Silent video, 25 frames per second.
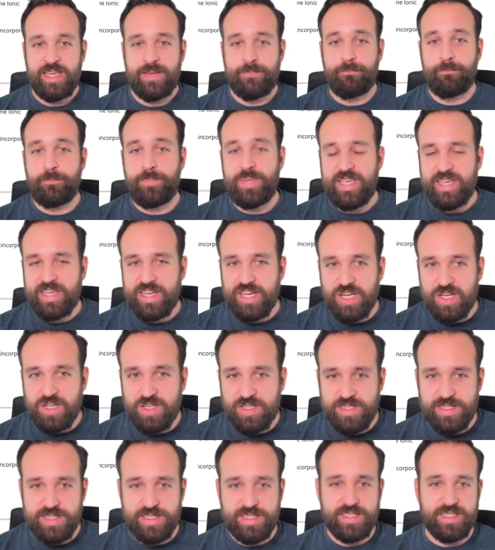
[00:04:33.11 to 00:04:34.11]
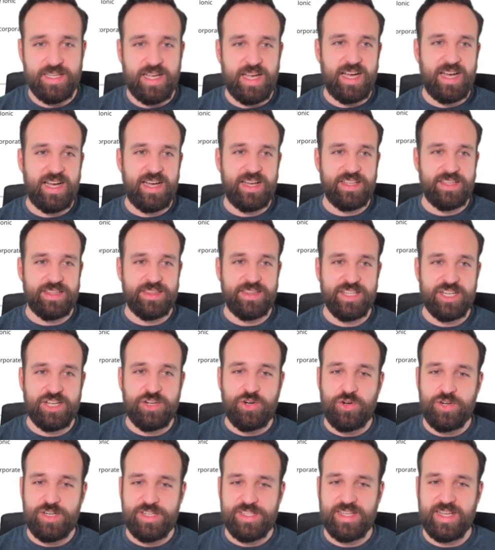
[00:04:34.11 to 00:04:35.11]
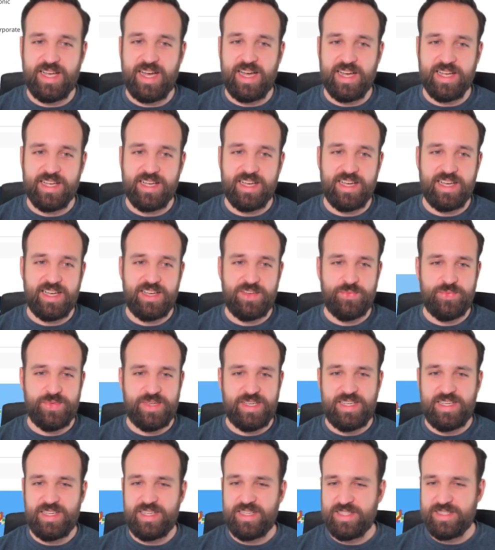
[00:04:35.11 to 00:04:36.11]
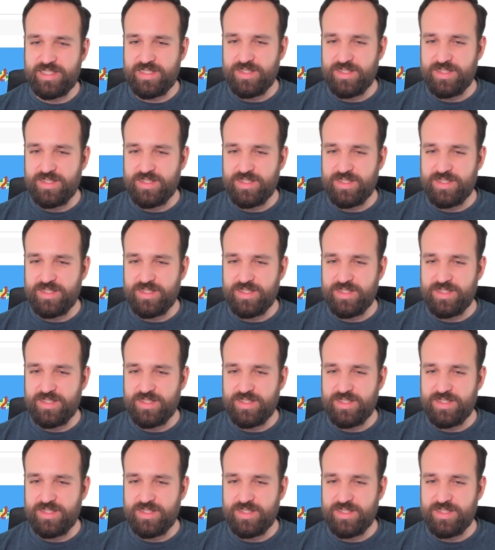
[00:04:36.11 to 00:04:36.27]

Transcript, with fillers: Because uh, the course archive is